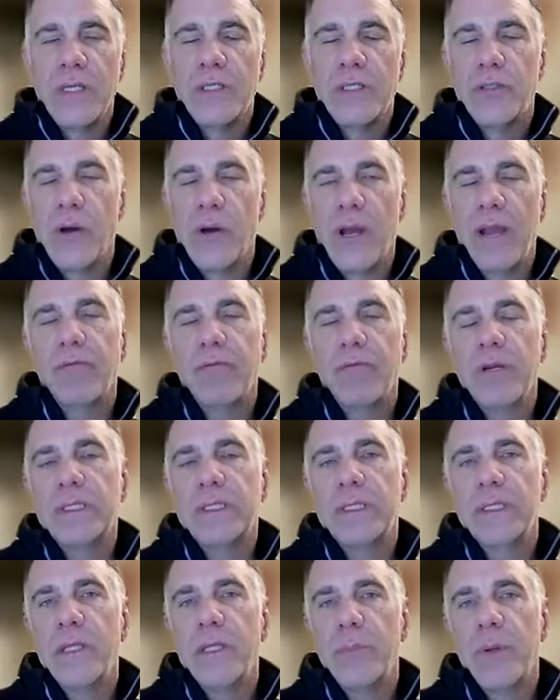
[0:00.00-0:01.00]
So I've
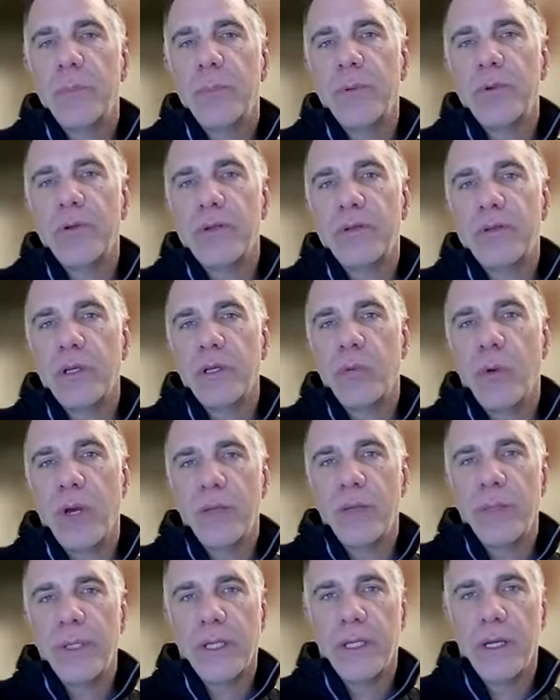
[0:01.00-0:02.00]
recently been producing
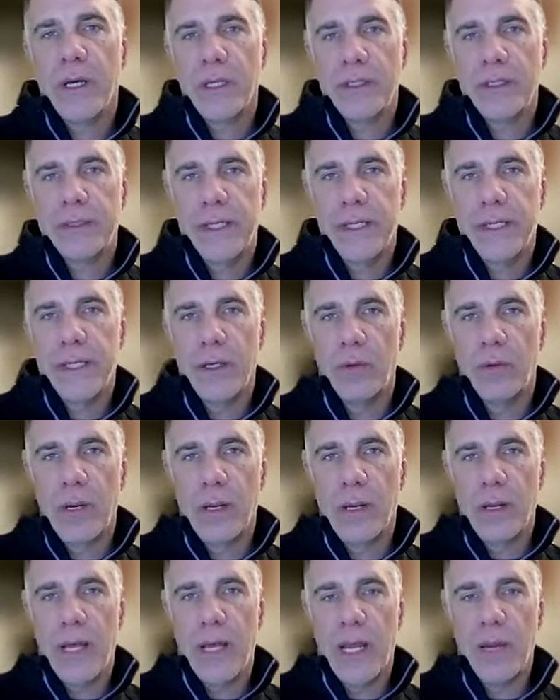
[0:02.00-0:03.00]
quite a bit of content
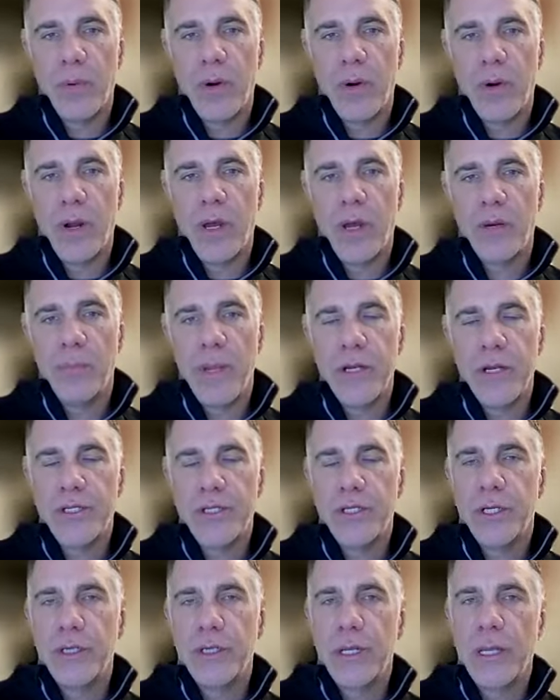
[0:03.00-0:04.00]
around
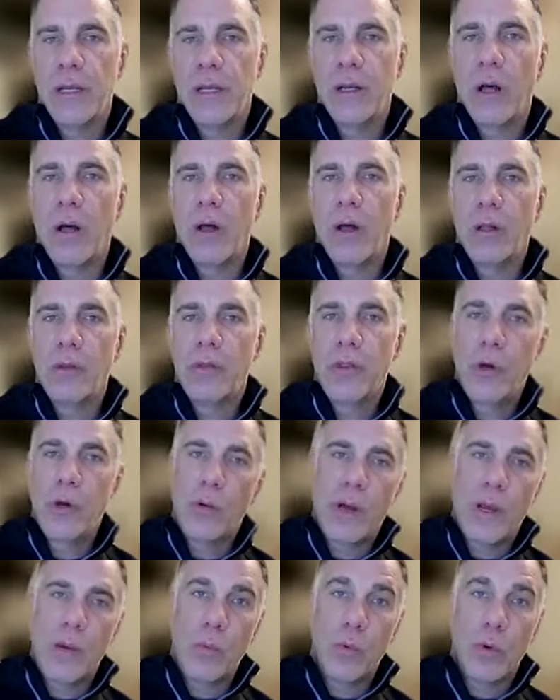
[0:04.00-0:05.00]
hyperautomation, and
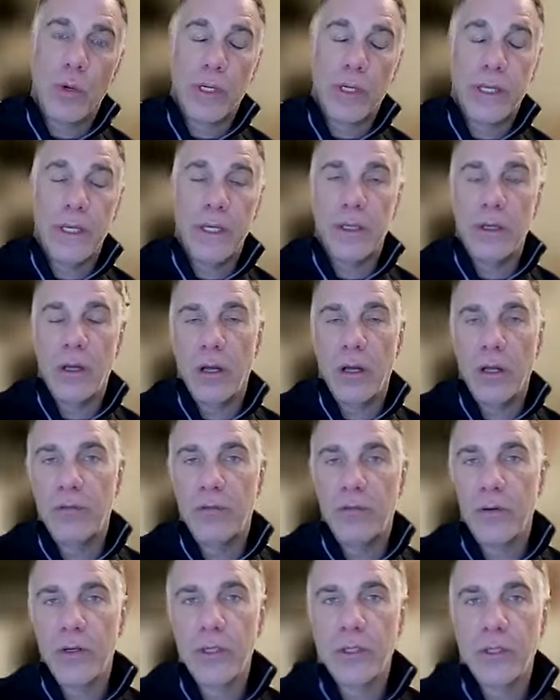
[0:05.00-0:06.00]
although I work in
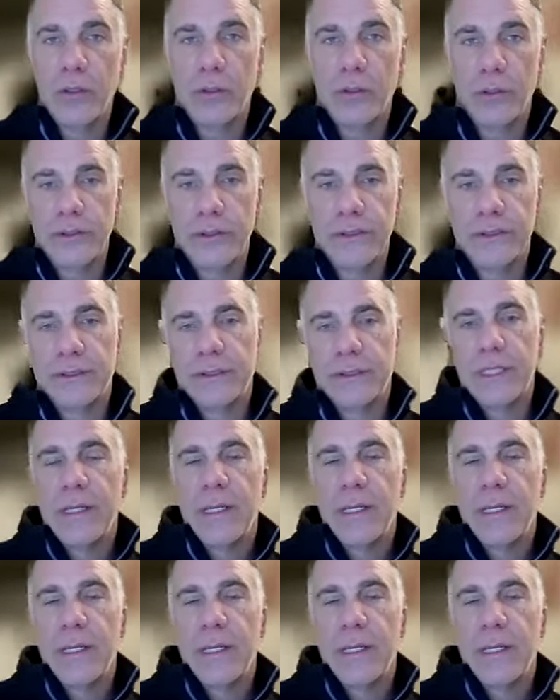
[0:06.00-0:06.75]
all verticals,